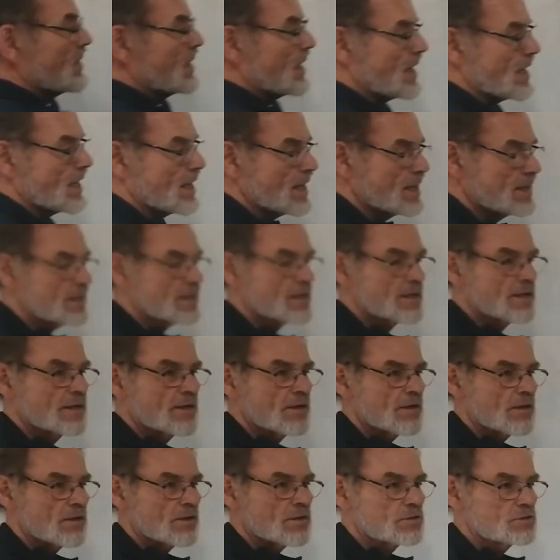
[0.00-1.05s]
And
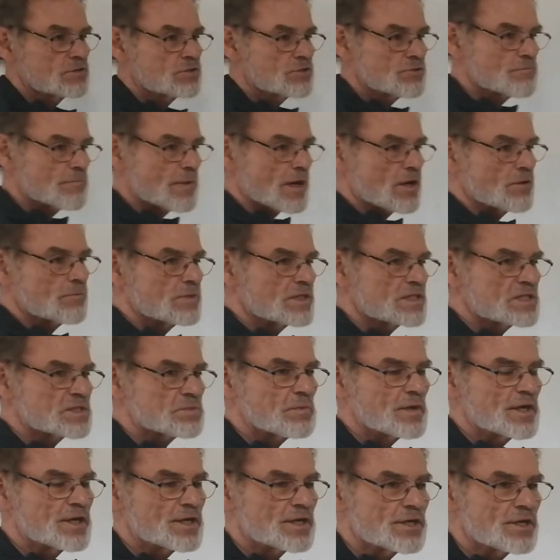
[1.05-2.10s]
two moments
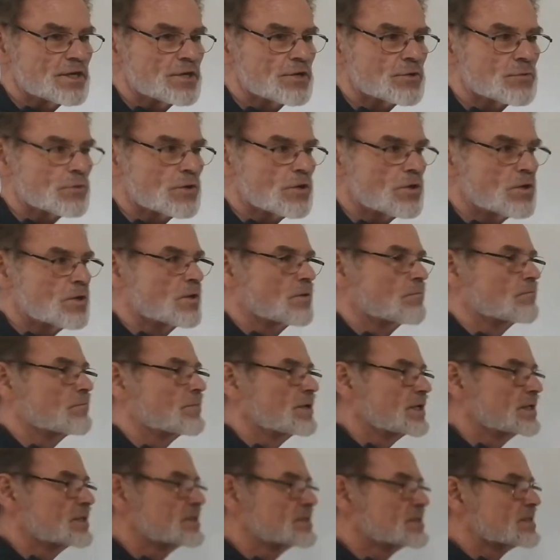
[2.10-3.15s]
being equal
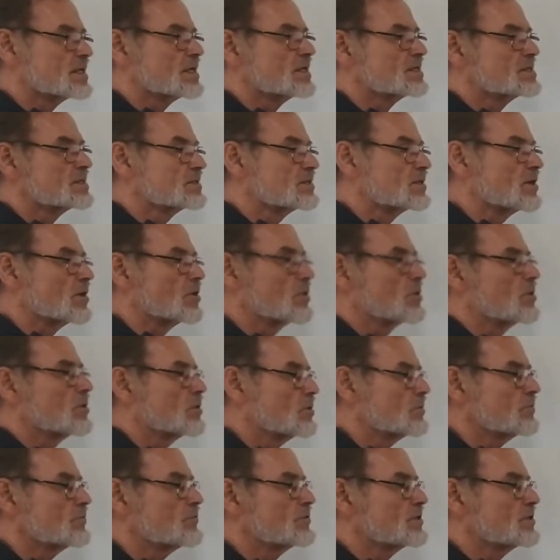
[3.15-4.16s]
means there's no